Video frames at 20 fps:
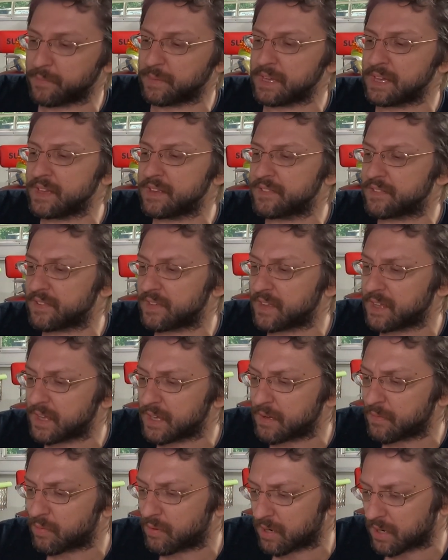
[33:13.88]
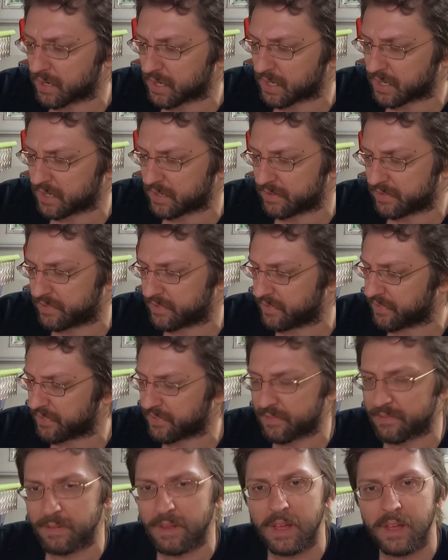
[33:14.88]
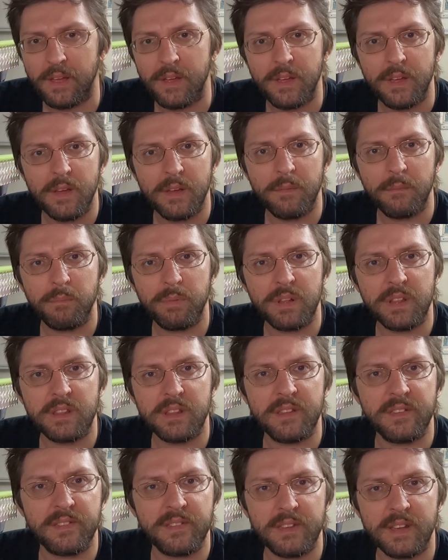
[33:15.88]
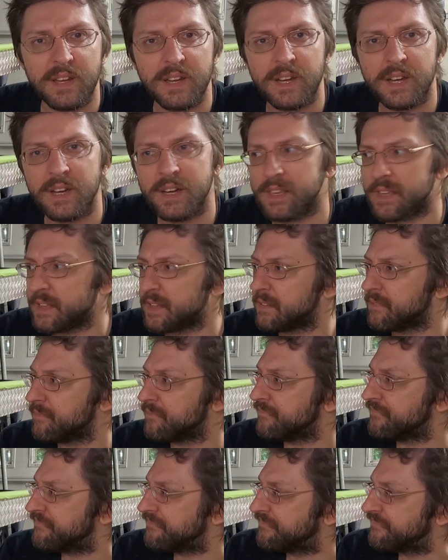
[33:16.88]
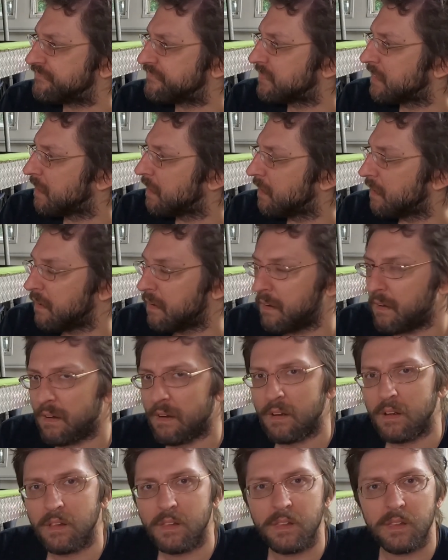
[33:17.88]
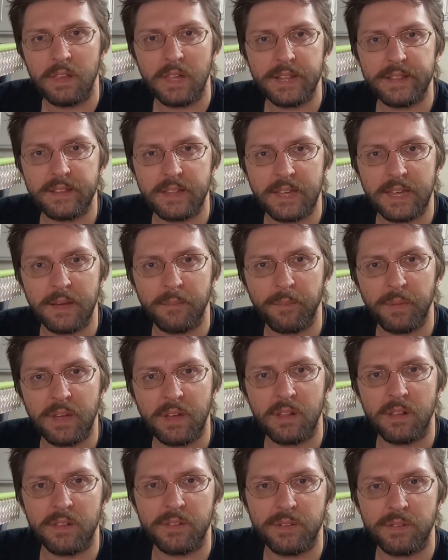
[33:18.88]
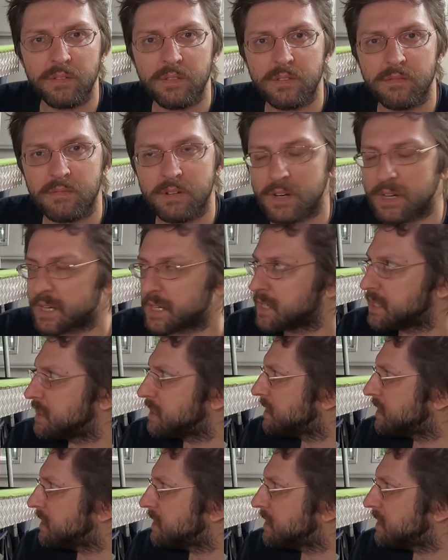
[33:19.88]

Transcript: some easy work, just put this on and let the chemical do the work.